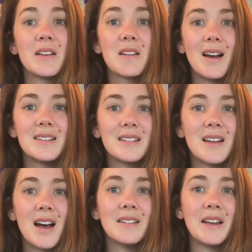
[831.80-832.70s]
God did
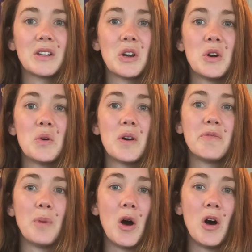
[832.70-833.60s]
not let go
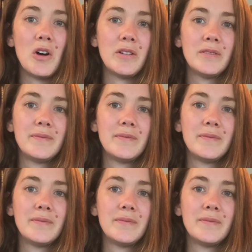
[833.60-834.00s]
of Paul.